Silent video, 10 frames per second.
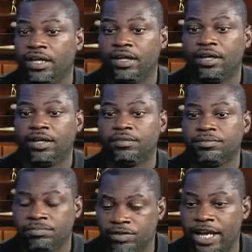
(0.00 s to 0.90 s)
uh,
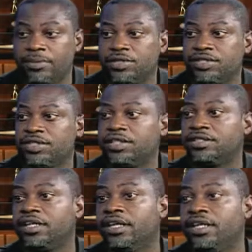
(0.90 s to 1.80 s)
came to
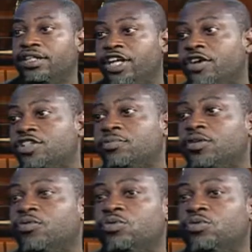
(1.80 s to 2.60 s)
assist, and Derek Smith,